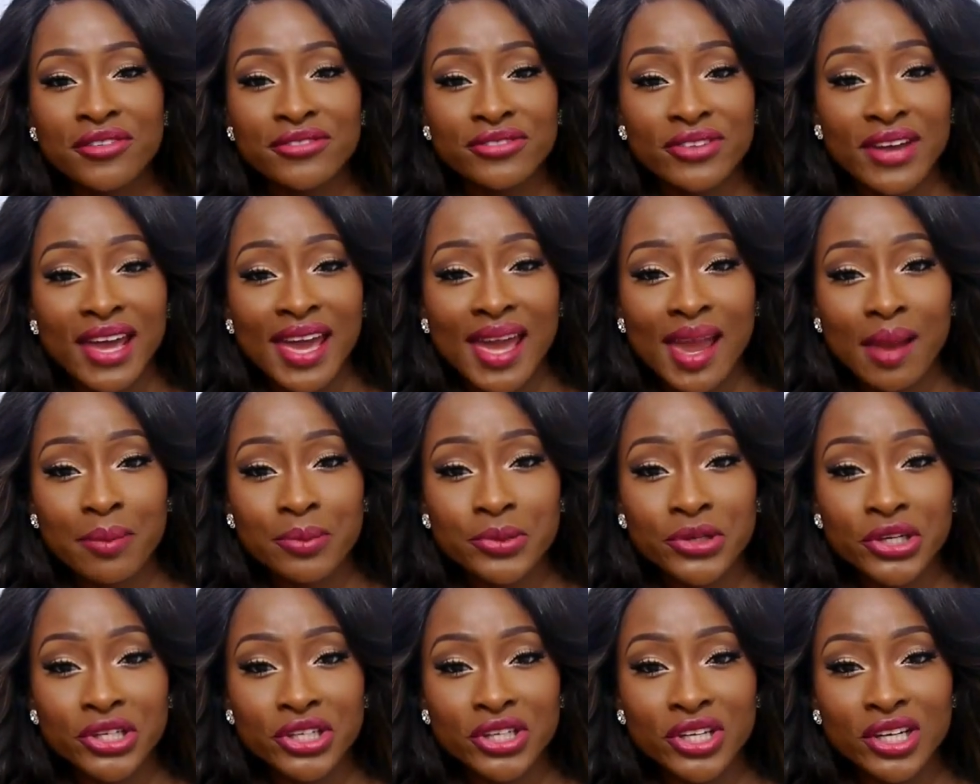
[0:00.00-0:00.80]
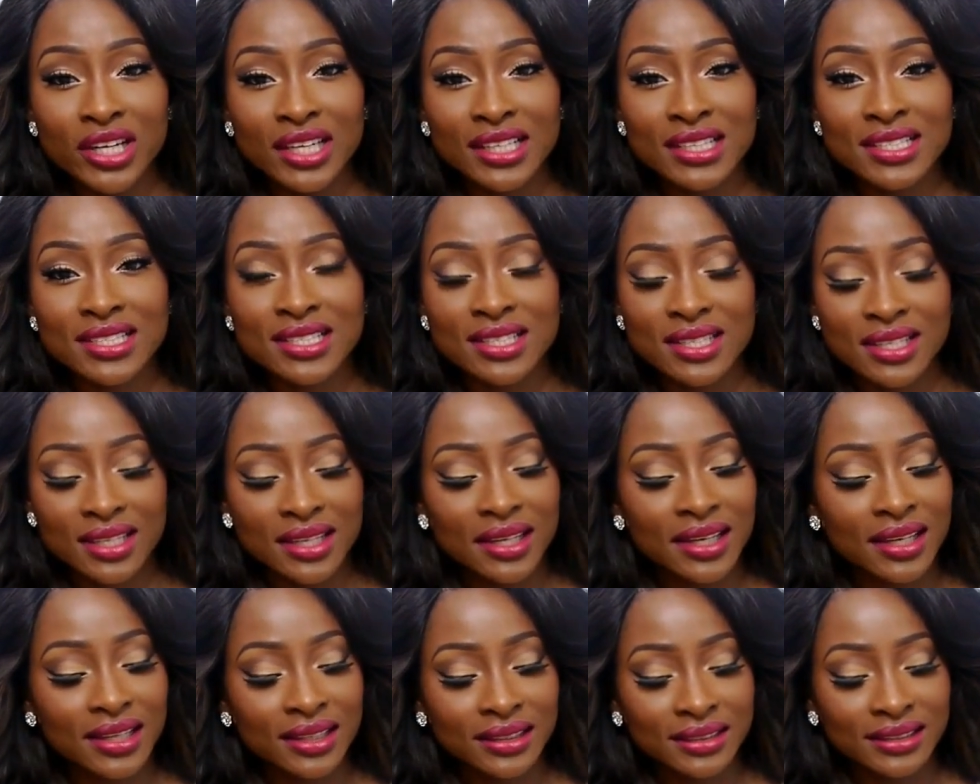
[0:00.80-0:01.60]
For hair products,
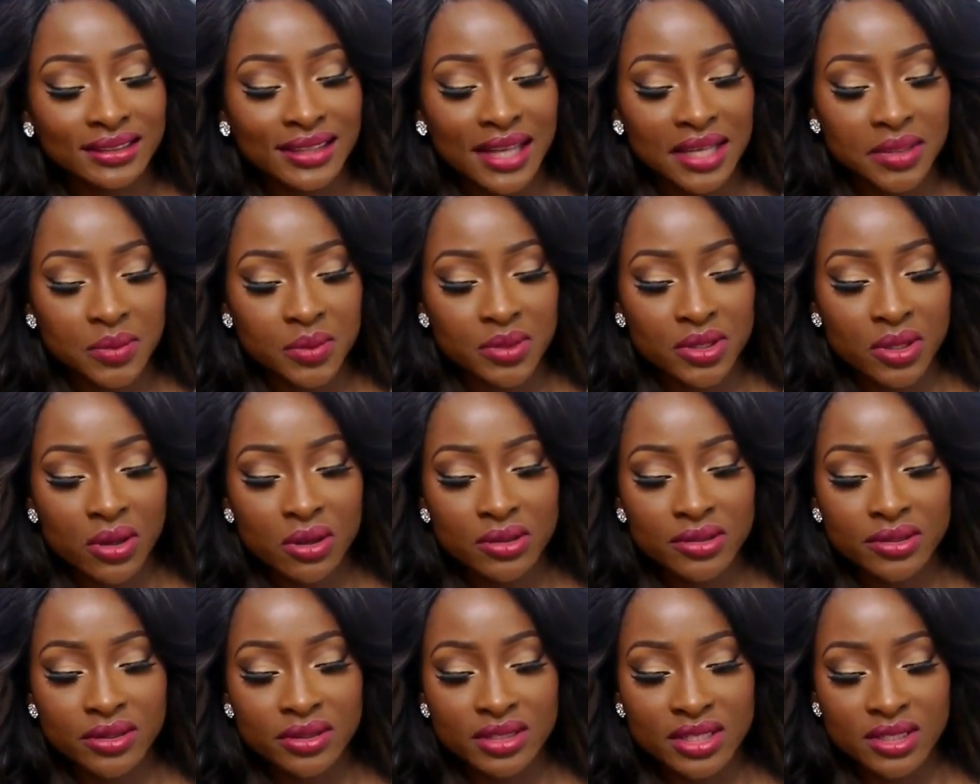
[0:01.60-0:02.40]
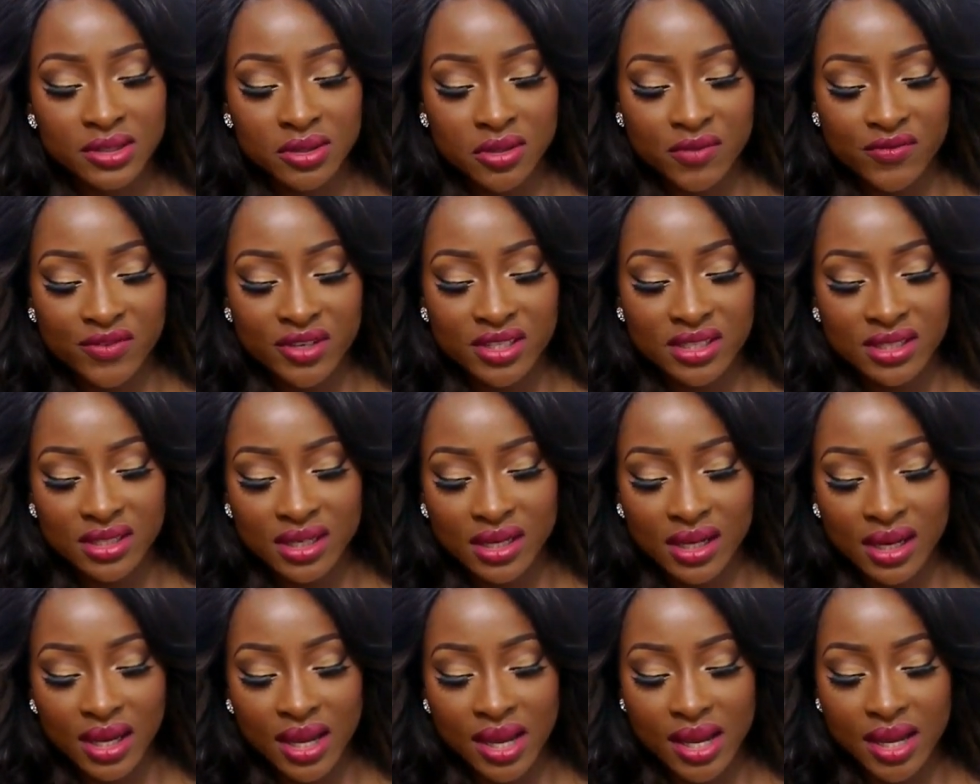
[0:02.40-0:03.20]
this was also discovered
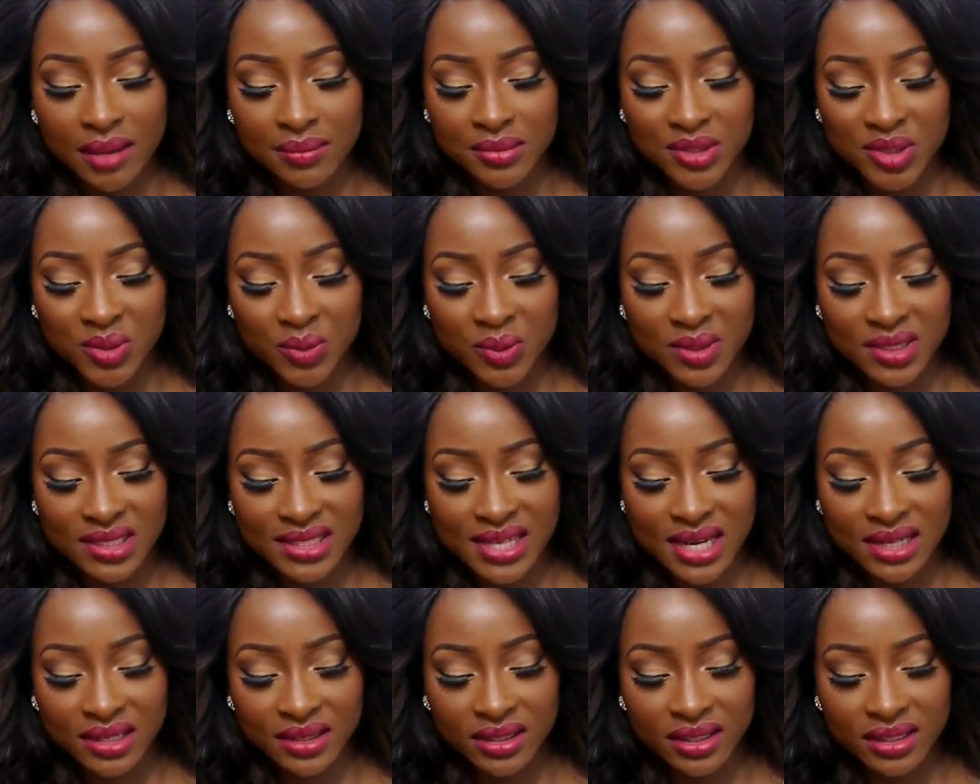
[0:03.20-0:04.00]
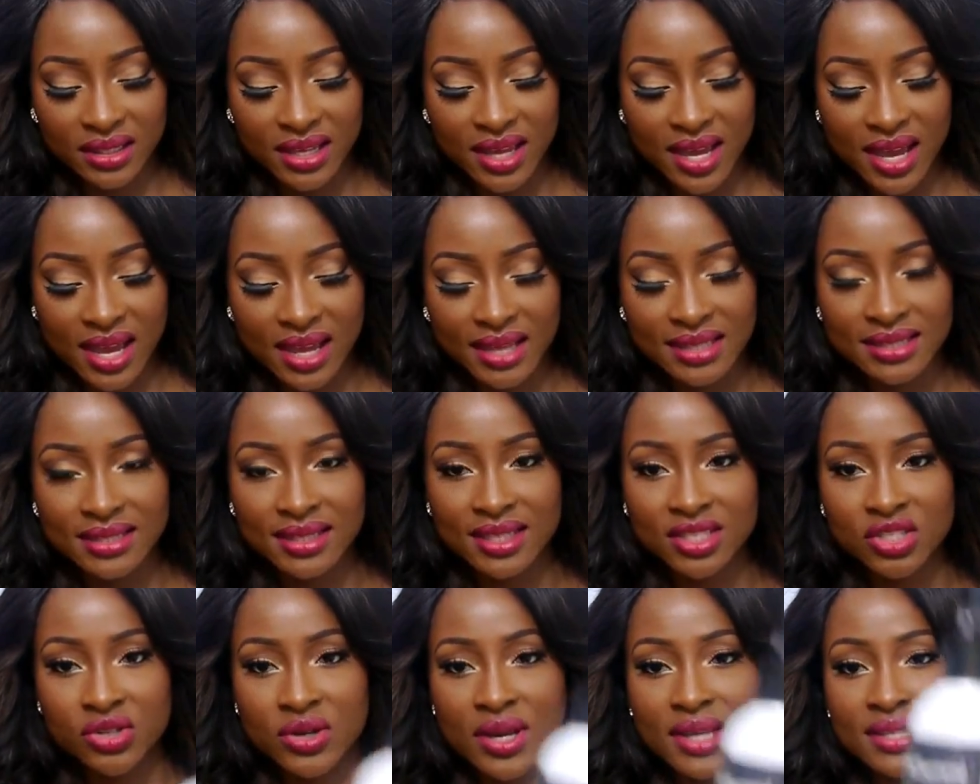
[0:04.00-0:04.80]
um, towards the end of the year.
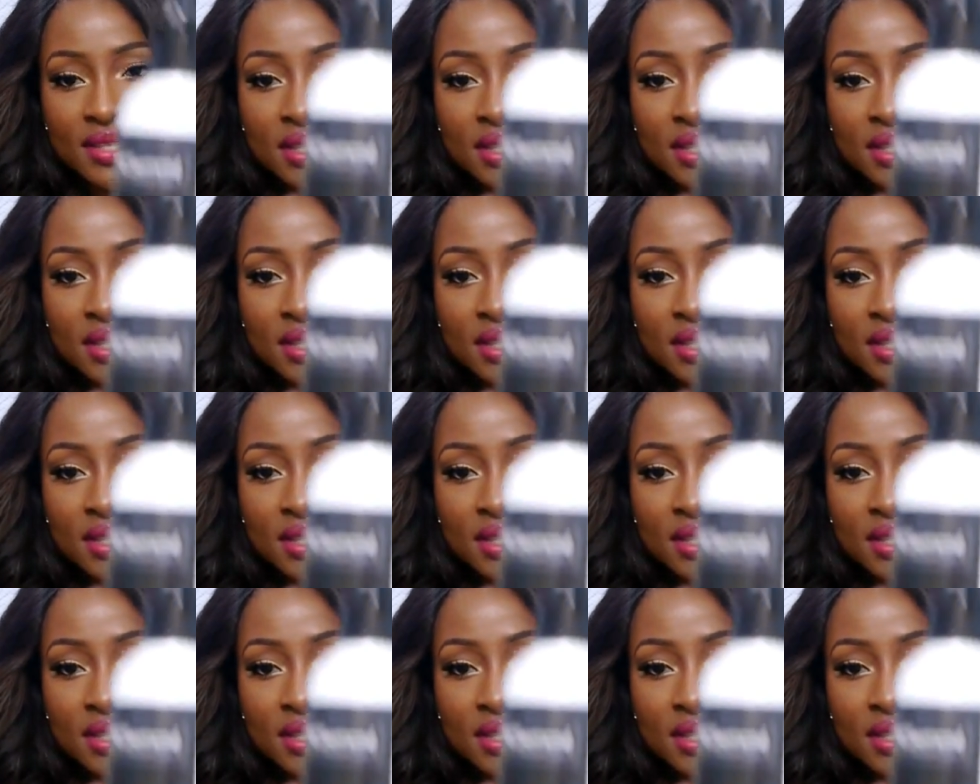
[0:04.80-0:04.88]
So this